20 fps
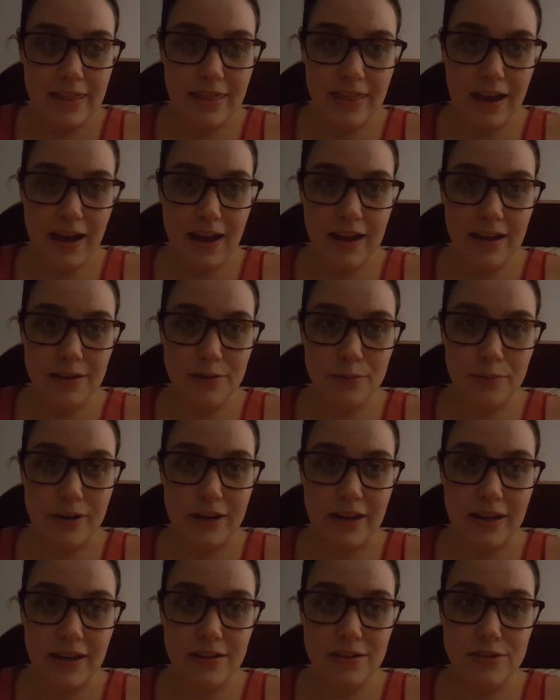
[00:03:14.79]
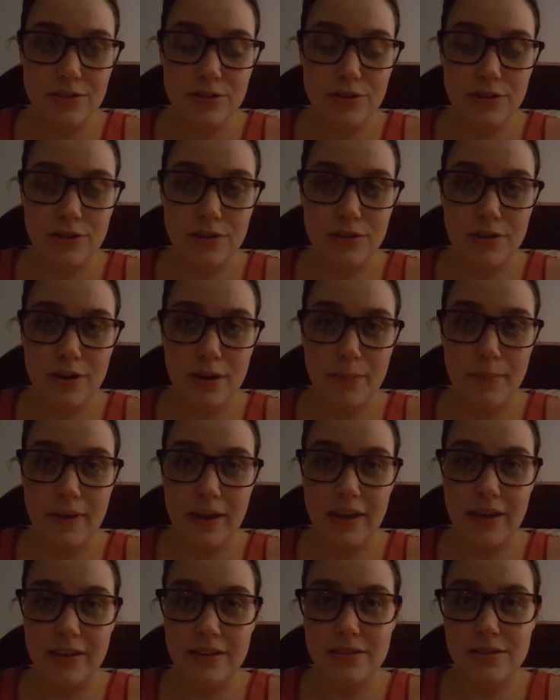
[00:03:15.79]
that we needed to
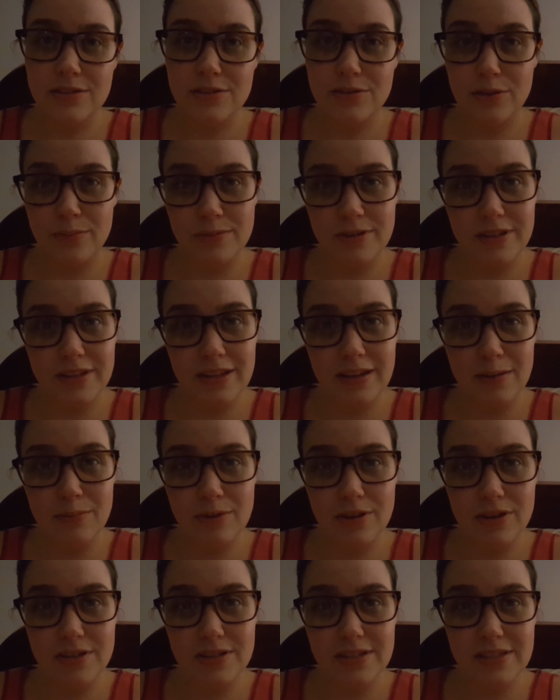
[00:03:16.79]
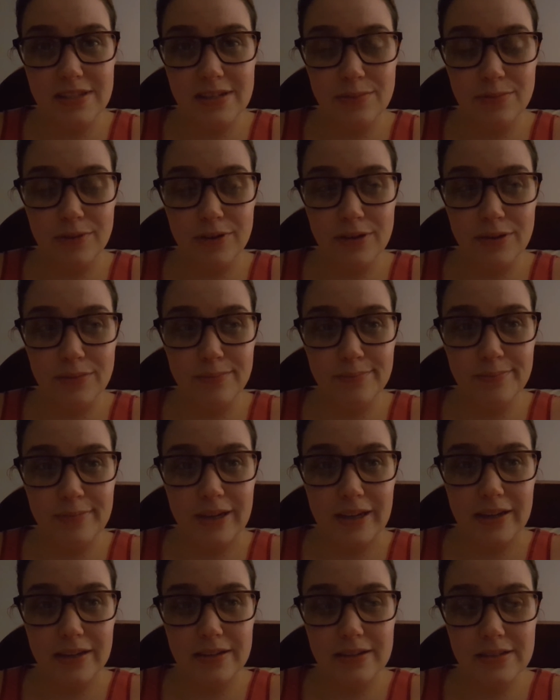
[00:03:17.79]
make a stop to the emergency room
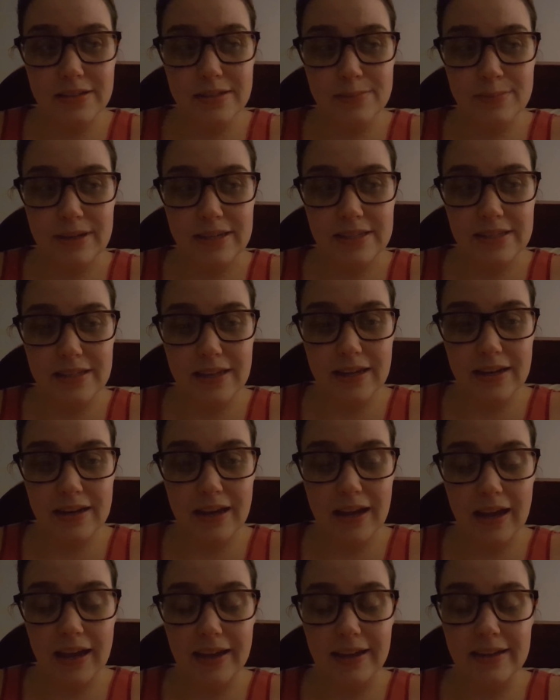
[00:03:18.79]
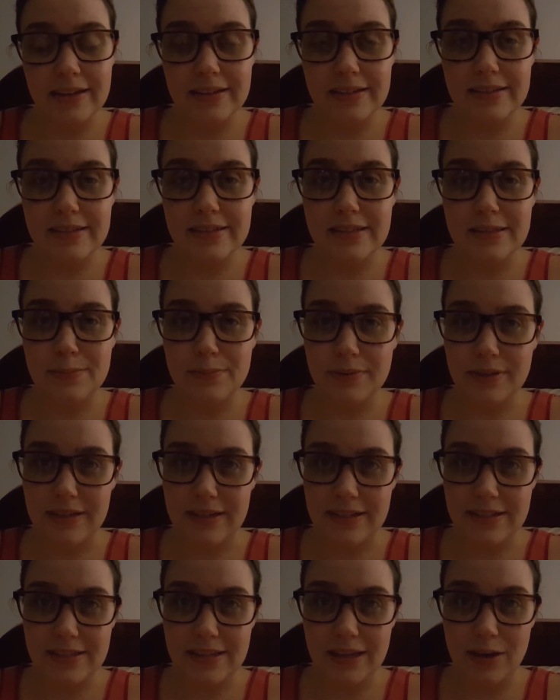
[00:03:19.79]
because my son had split
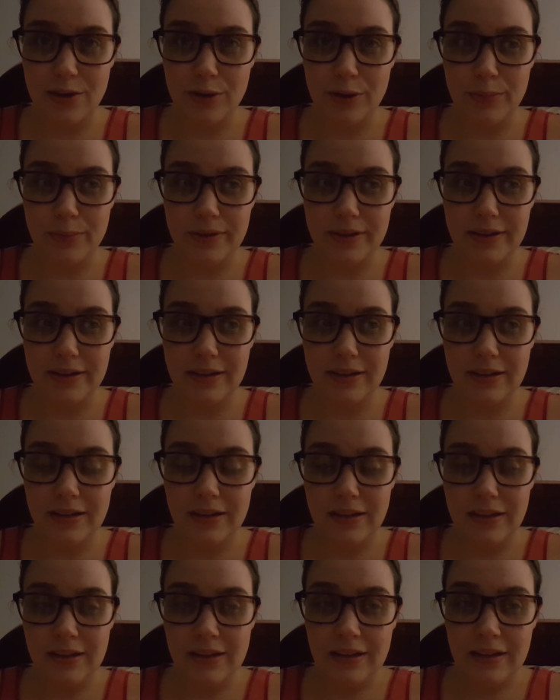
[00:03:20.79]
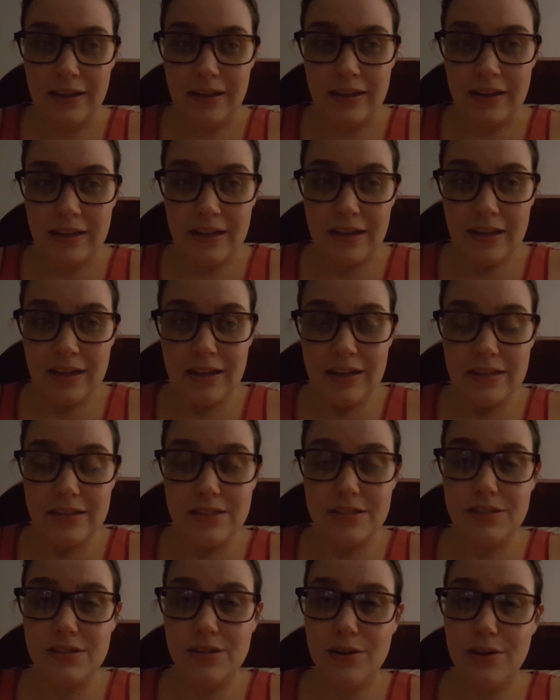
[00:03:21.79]
his head open.
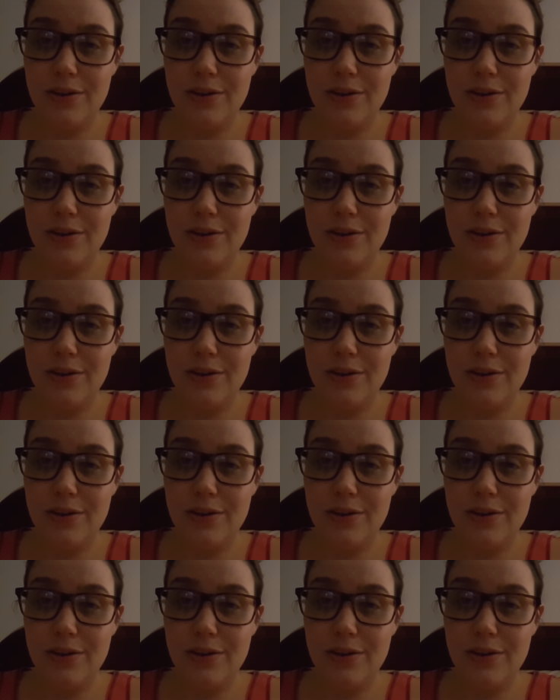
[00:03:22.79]
So